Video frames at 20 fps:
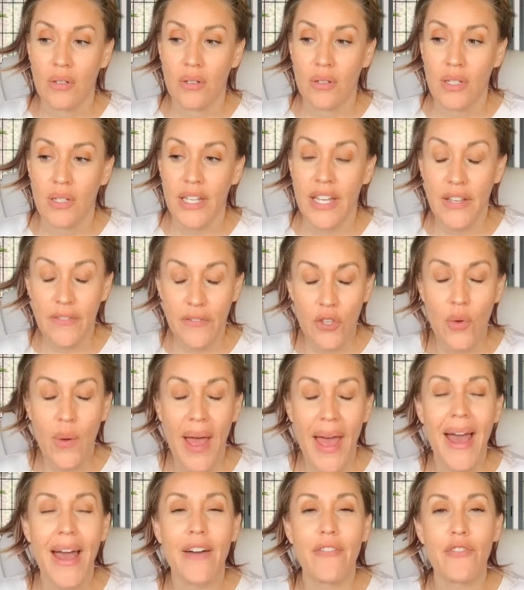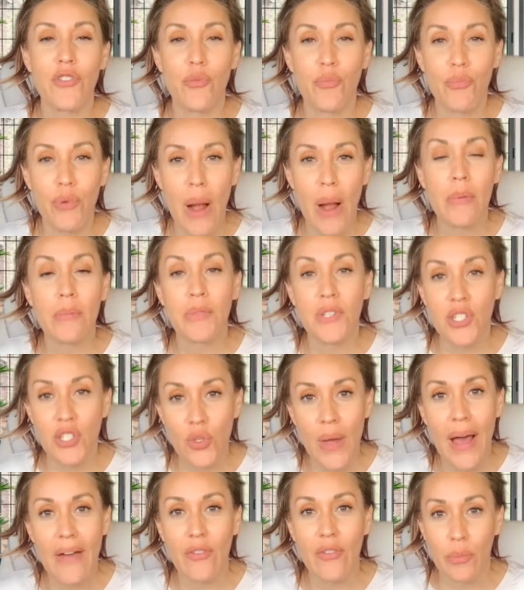If you have, you probably do
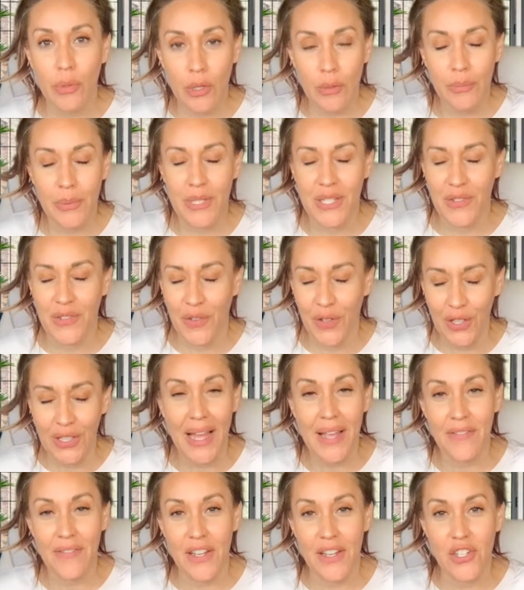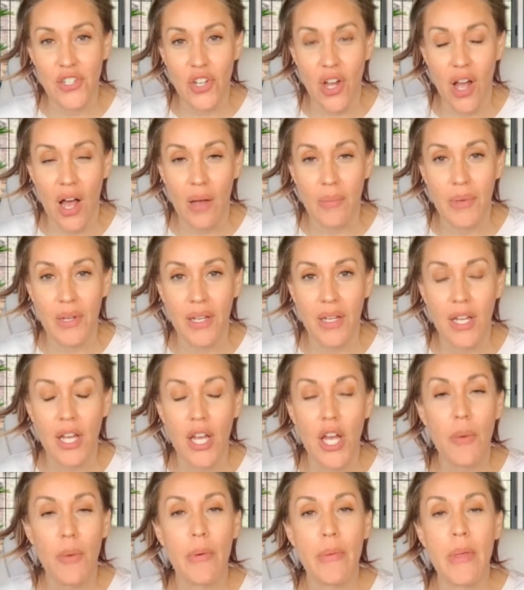have a purposeful life and job.
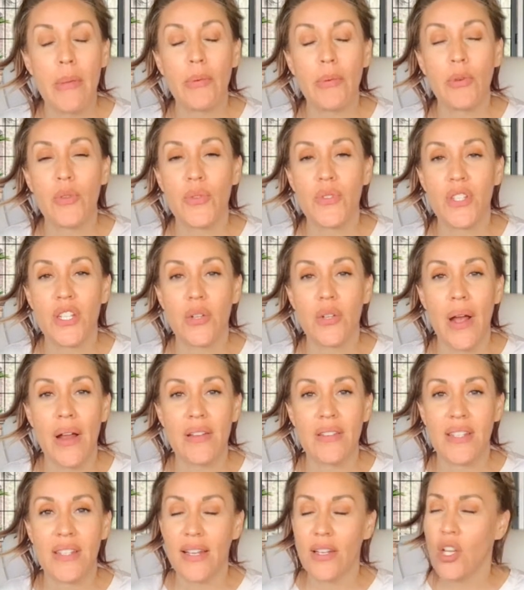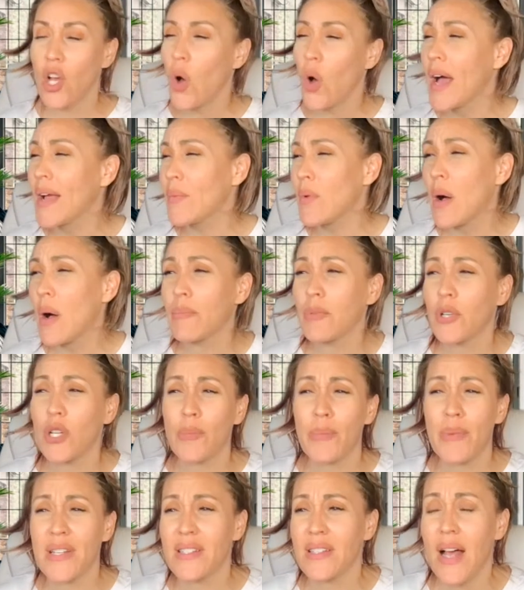But people who sit around and say, no, I want
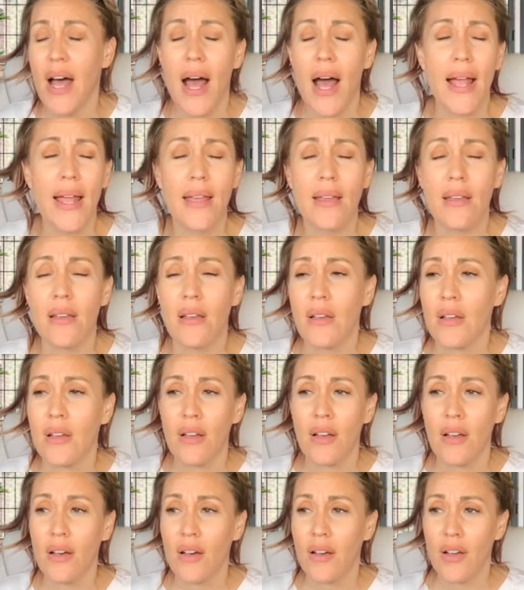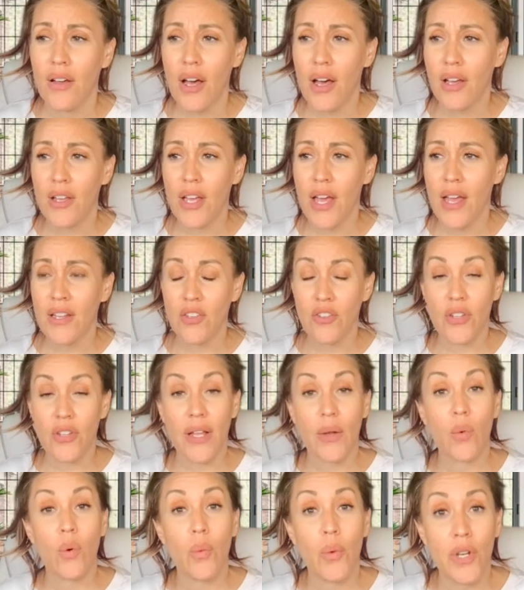purpose, and you're
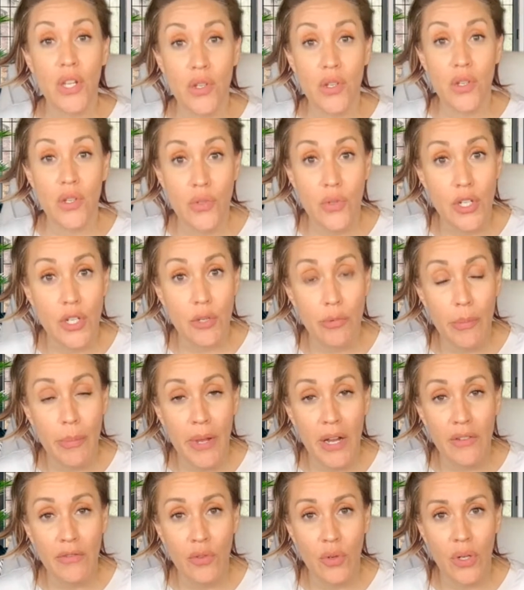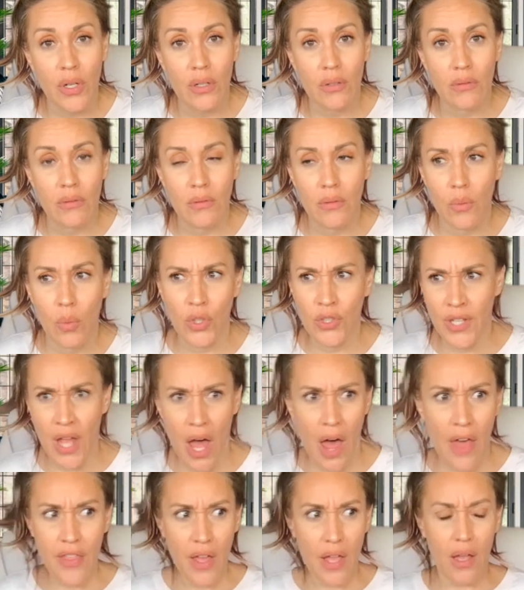like, well, what are you doing to prepare for it? Well,
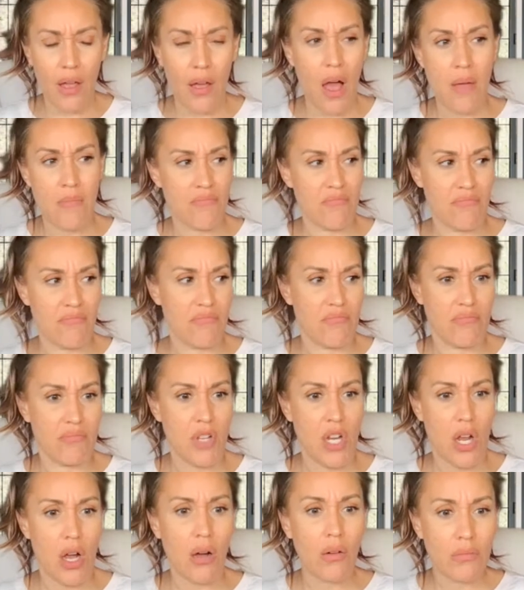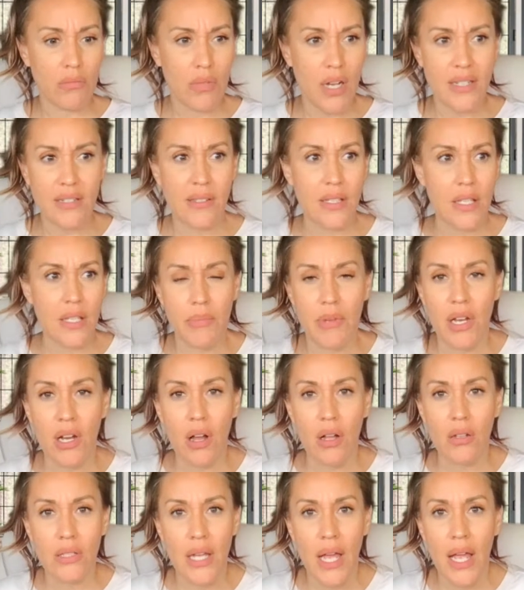nothing. I sleep in
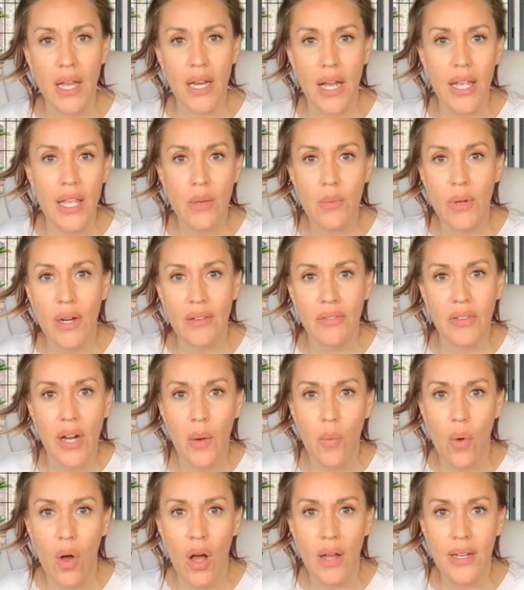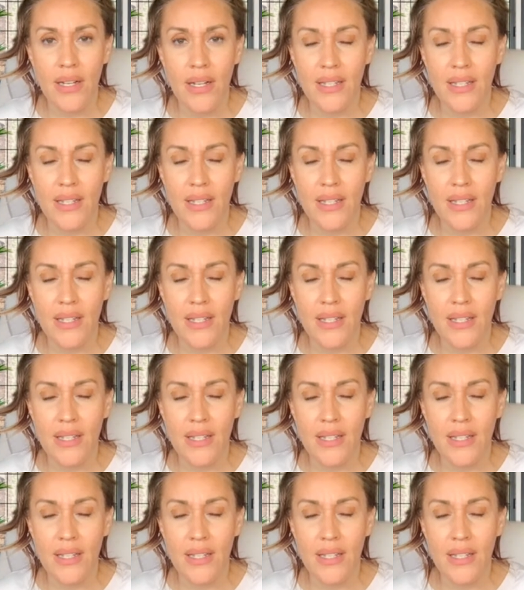all day and I eat whatever I want.